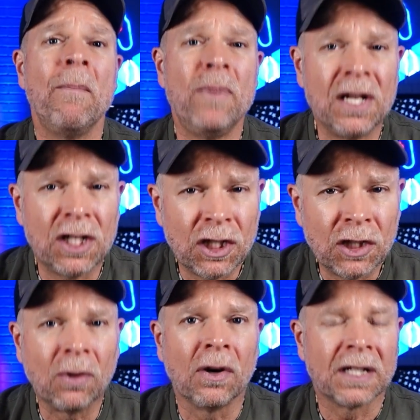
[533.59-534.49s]
be
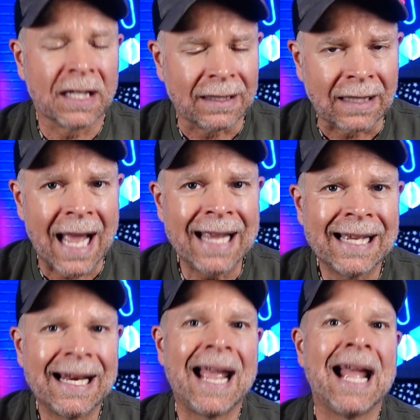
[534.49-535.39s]
sure to like
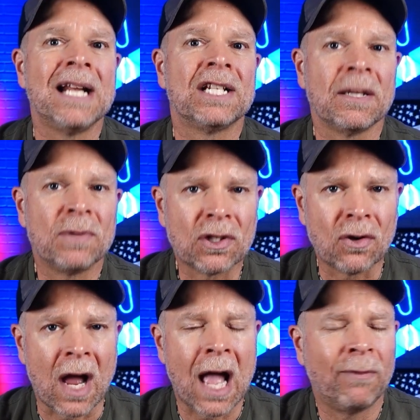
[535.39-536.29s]
it and
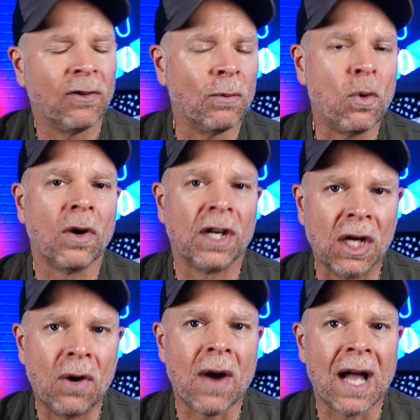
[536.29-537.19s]
subscribe for more
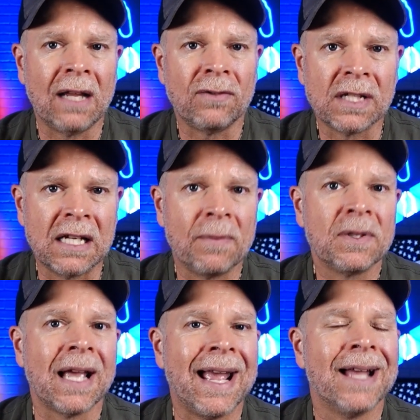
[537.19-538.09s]
GoHighLevel
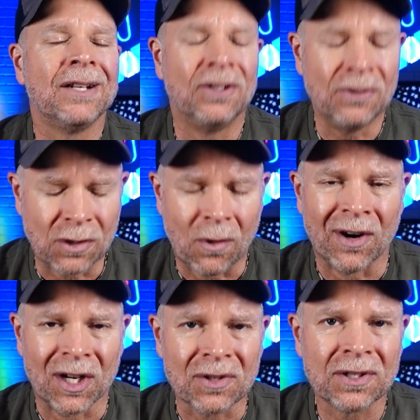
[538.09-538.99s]
tips and
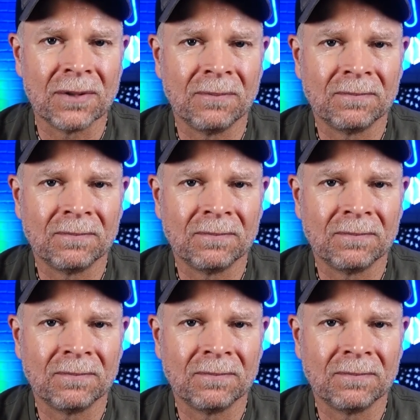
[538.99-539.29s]
tutorials.